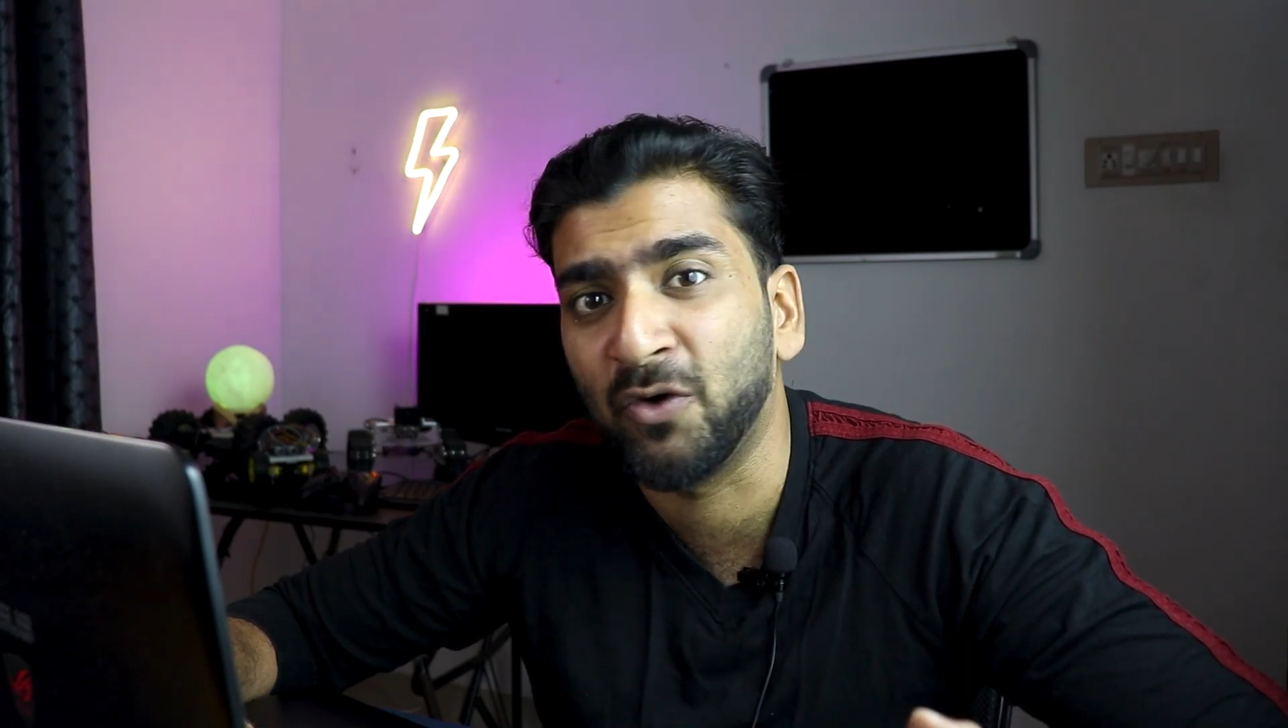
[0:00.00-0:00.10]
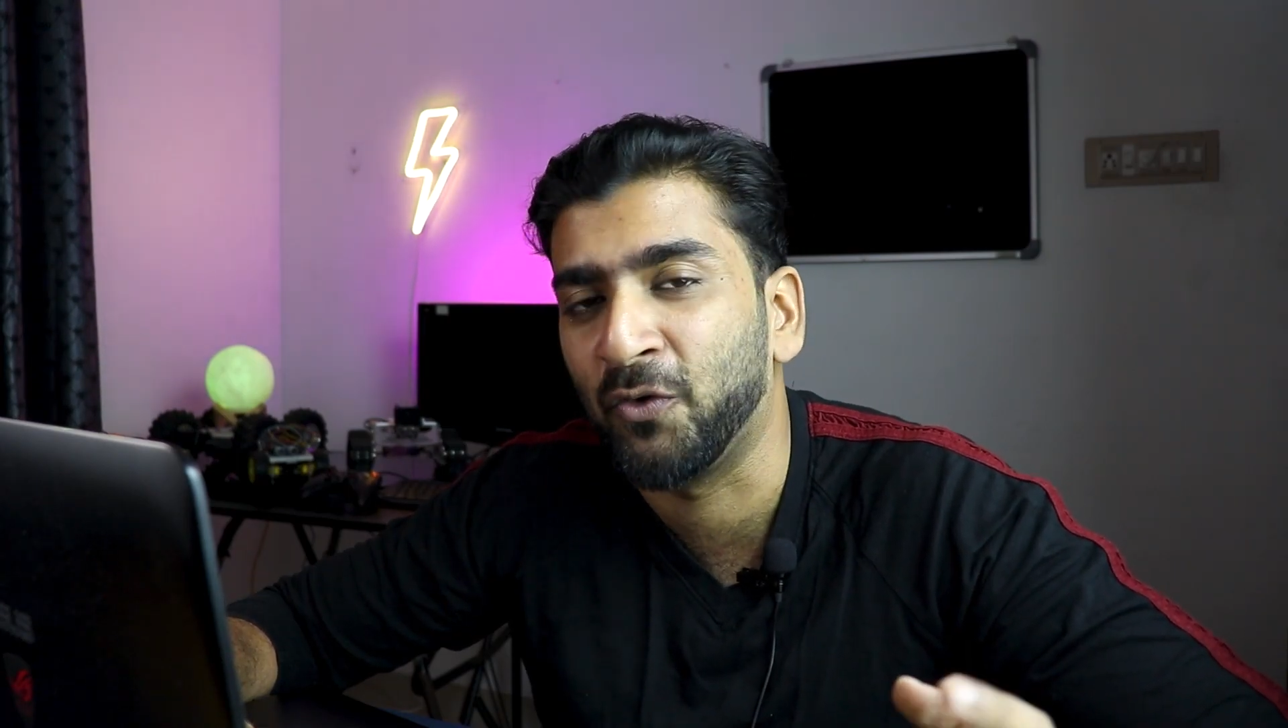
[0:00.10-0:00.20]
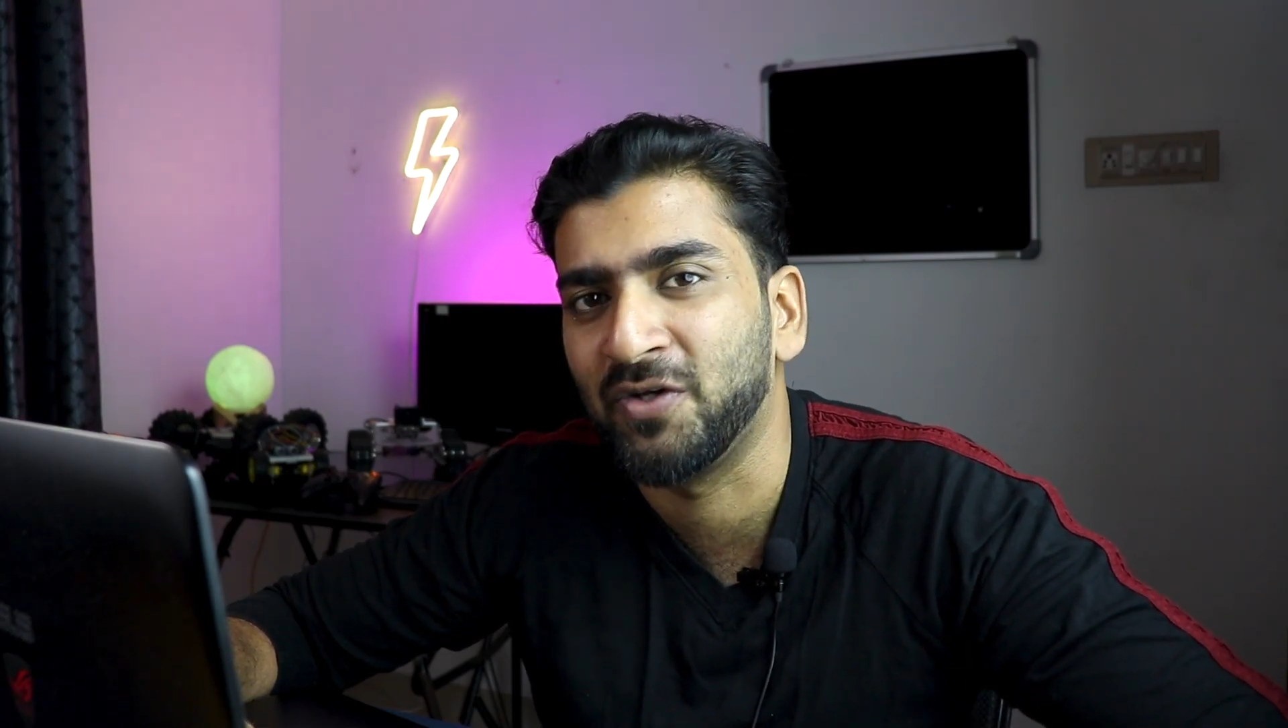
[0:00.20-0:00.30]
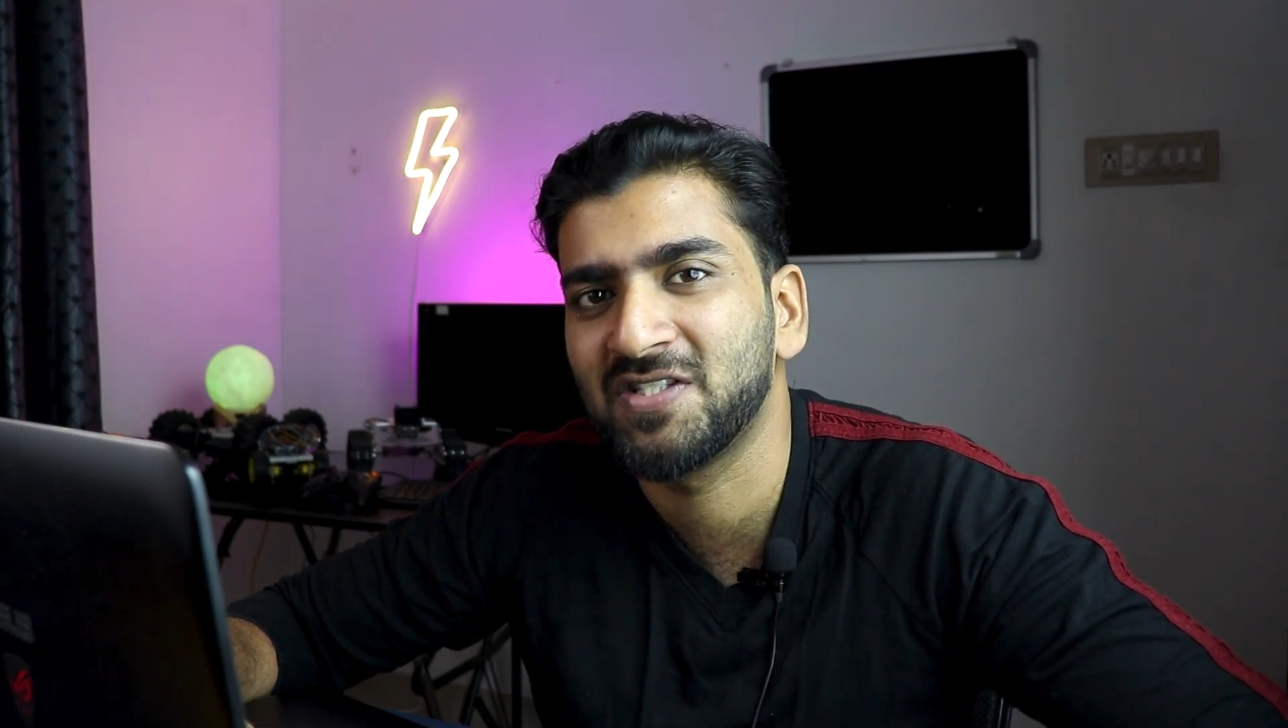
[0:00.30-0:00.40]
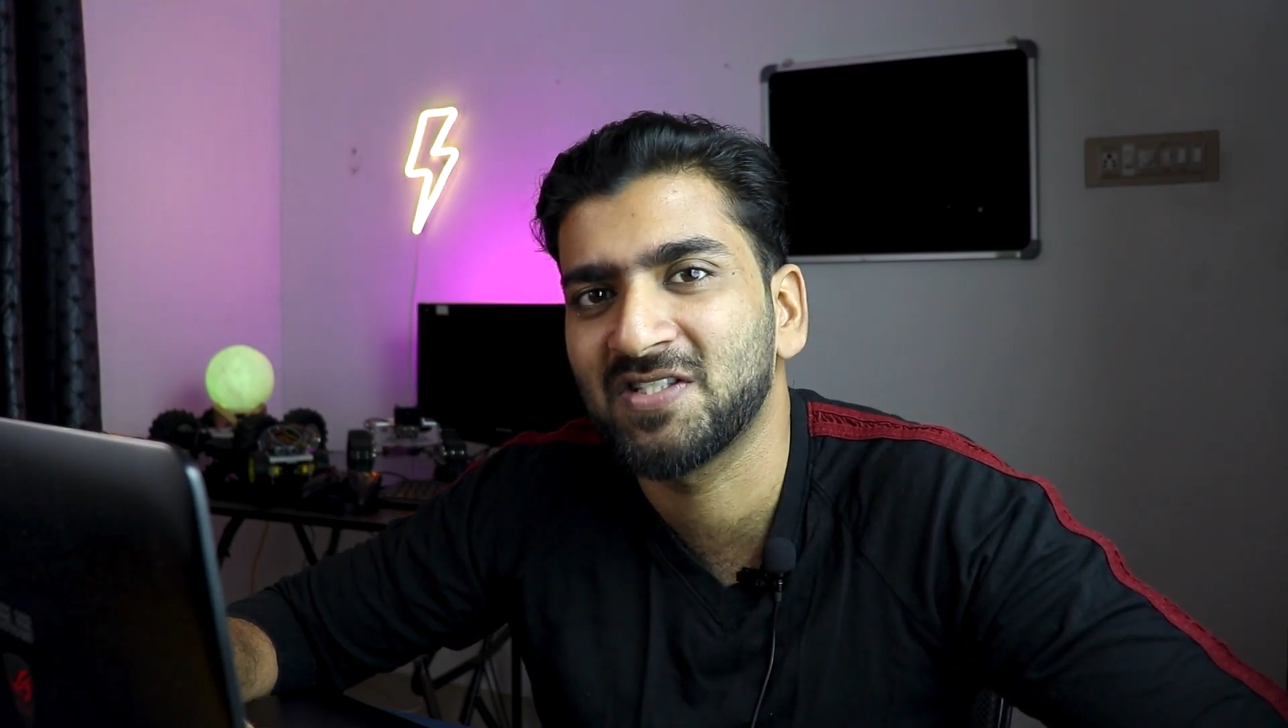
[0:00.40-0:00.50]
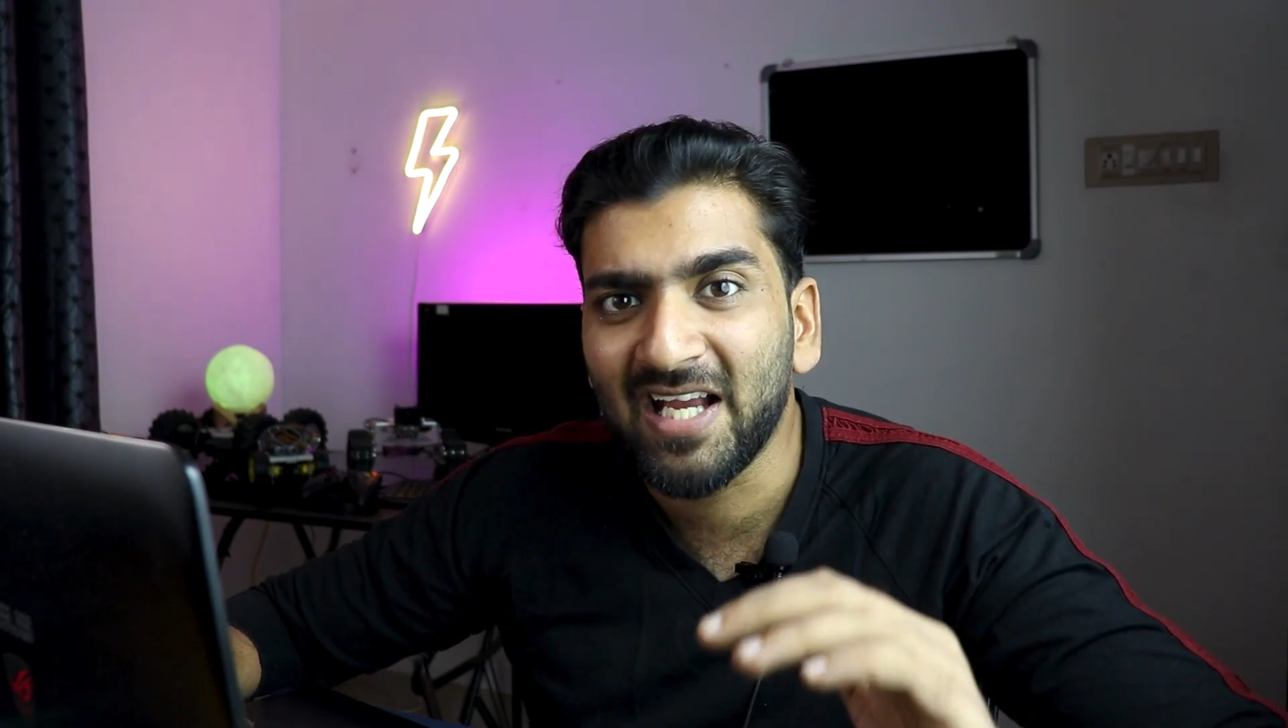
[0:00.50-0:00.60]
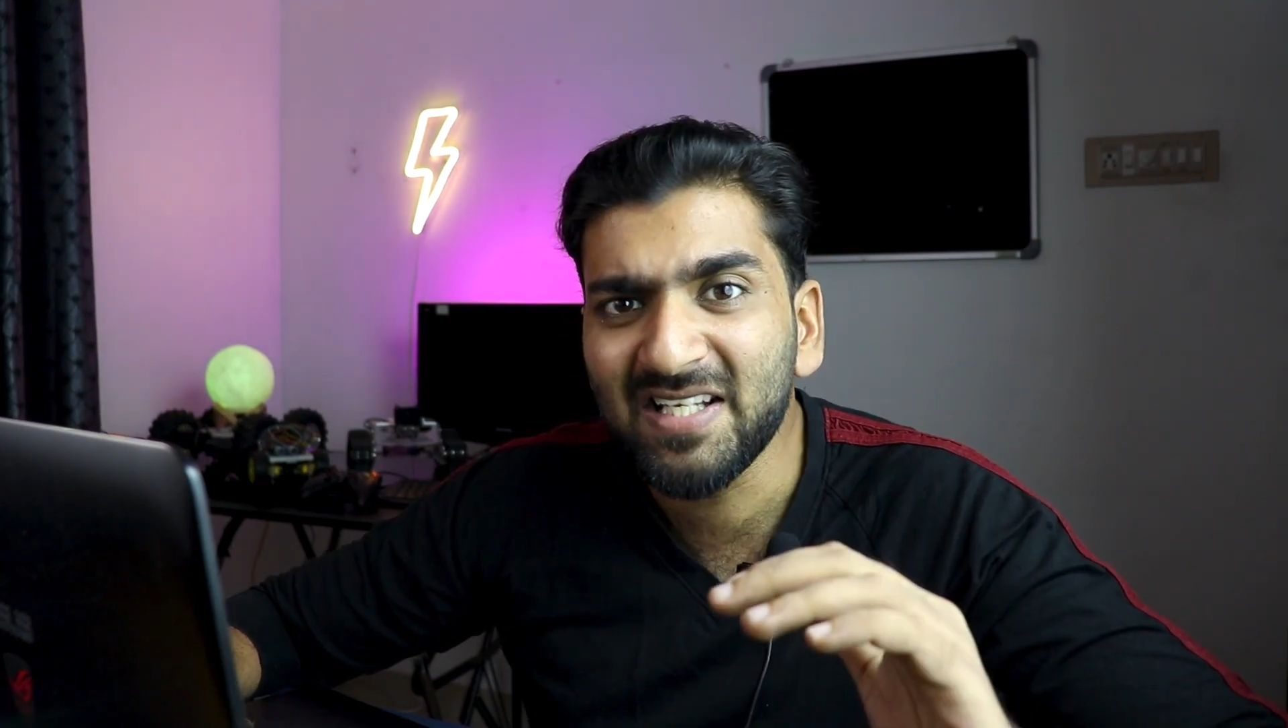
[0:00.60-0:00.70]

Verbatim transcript: OS.